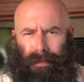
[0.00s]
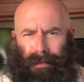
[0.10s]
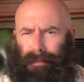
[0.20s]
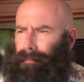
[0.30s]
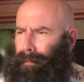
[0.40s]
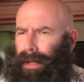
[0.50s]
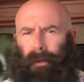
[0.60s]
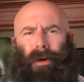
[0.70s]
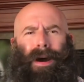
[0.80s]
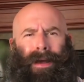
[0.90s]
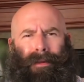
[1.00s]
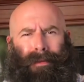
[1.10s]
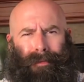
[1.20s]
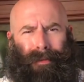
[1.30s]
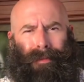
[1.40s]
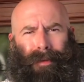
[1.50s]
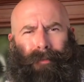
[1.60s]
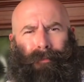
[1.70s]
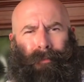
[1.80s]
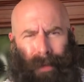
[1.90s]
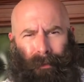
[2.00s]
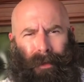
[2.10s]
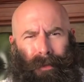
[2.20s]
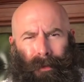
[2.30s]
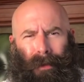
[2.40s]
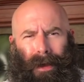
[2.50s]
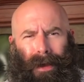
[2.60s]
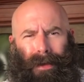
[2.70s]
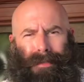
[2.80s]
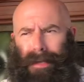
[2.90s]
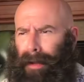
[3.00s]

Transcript: It's been a while since I've been with you guys,